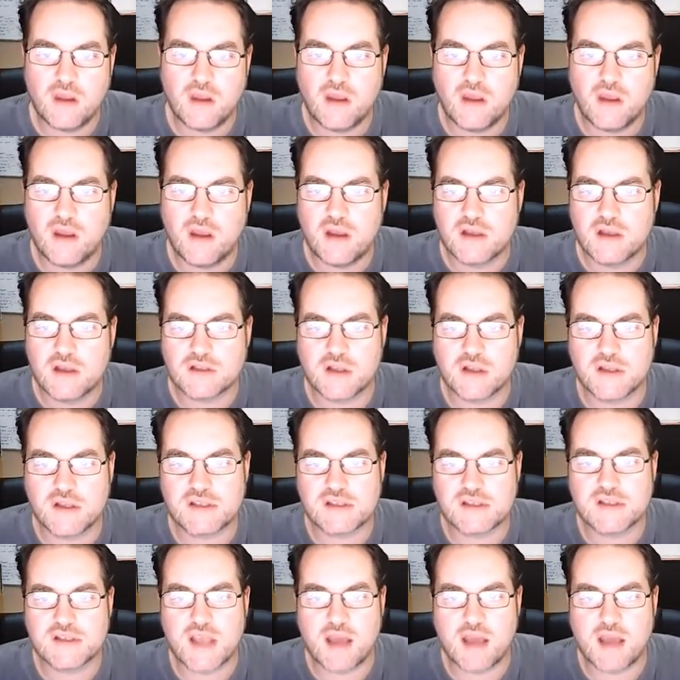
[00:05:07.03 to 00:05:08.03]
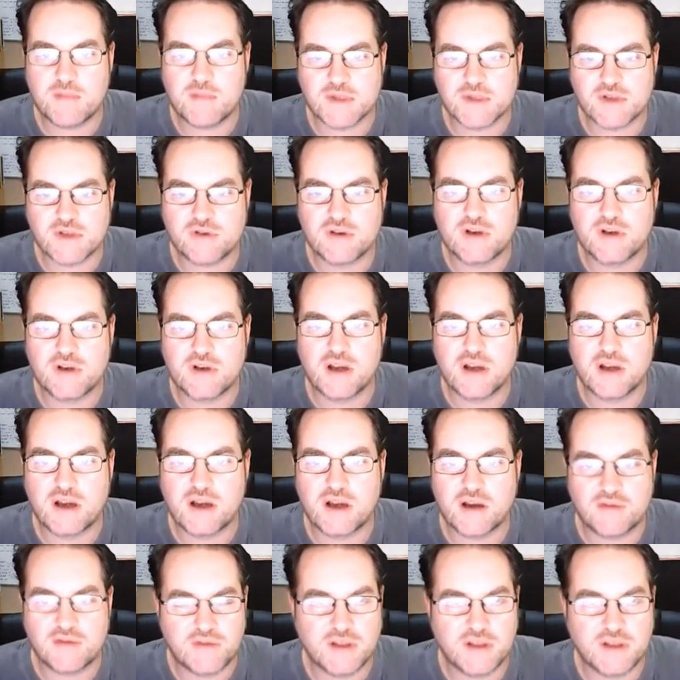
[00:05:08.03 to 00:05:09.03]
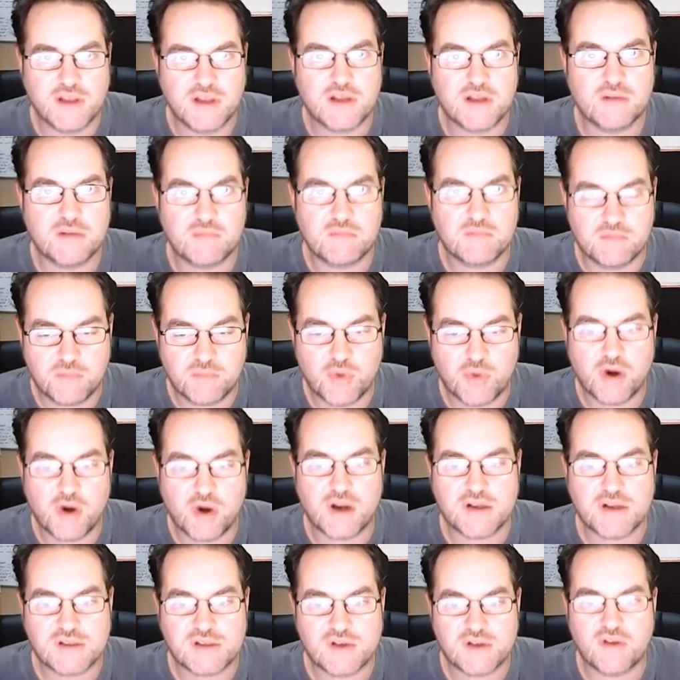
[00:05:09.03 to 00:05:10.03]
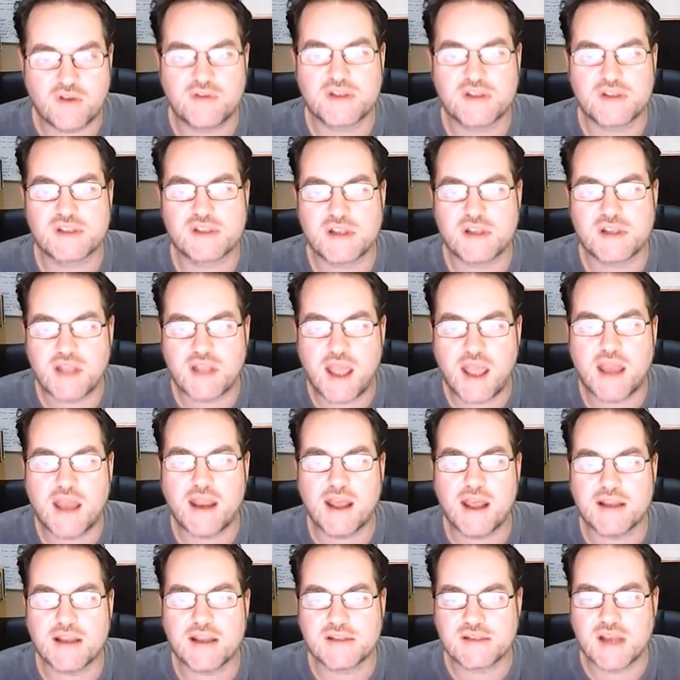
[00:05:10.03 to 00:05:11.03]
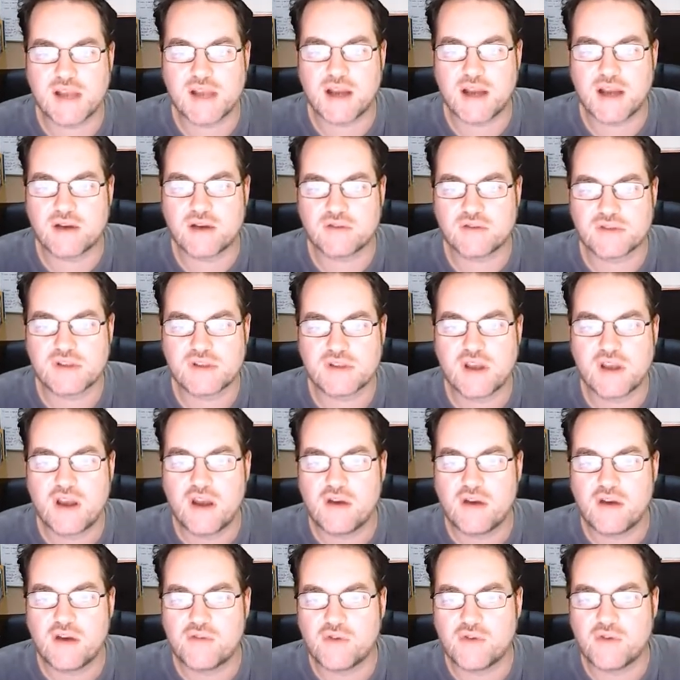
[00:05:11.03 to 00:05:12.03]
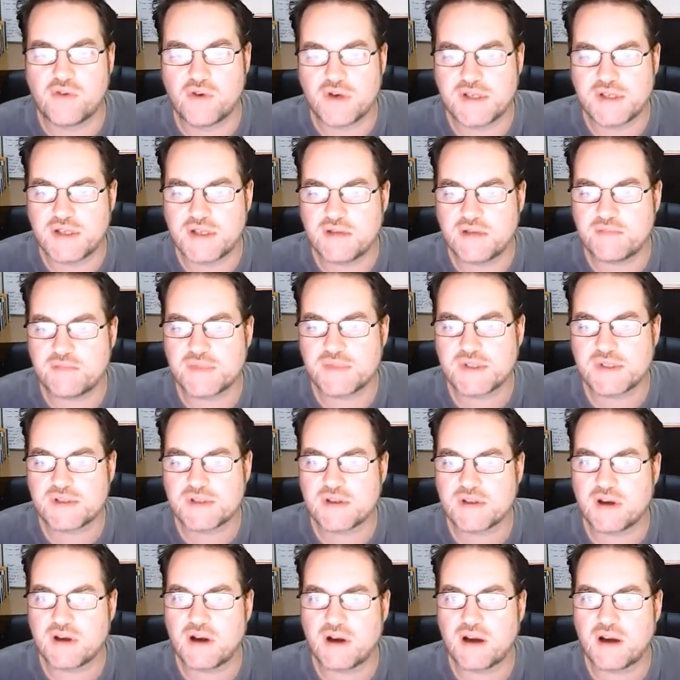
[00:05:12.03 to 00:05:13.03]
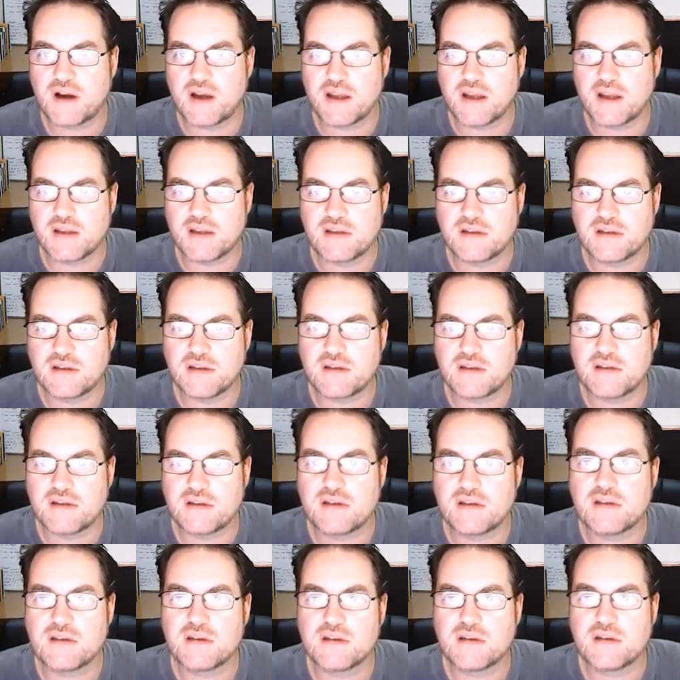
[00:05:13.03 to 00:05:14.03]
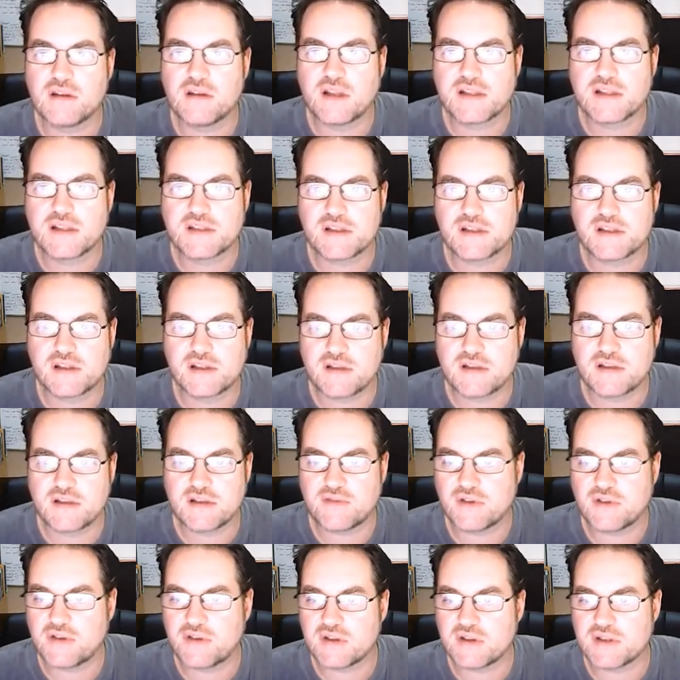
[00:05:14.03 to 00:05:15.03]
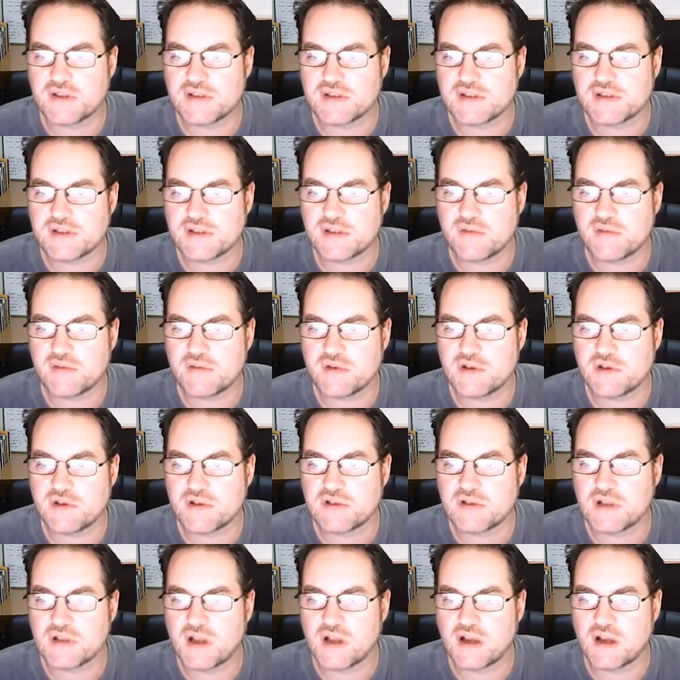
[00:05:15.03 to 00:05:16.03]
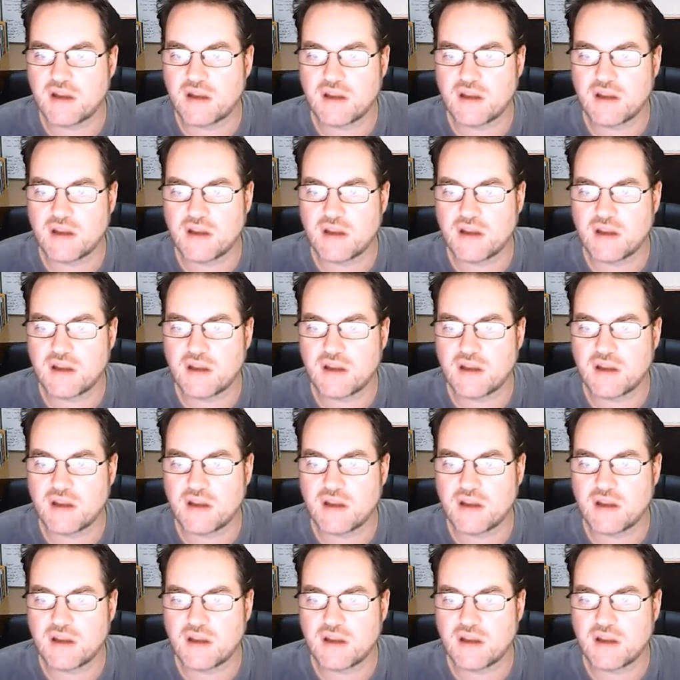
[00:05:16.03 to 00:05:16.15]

So this is Amazon affiliate products, obviously, and add sales. Furry tips. Let's have a look at this and see what it looks like.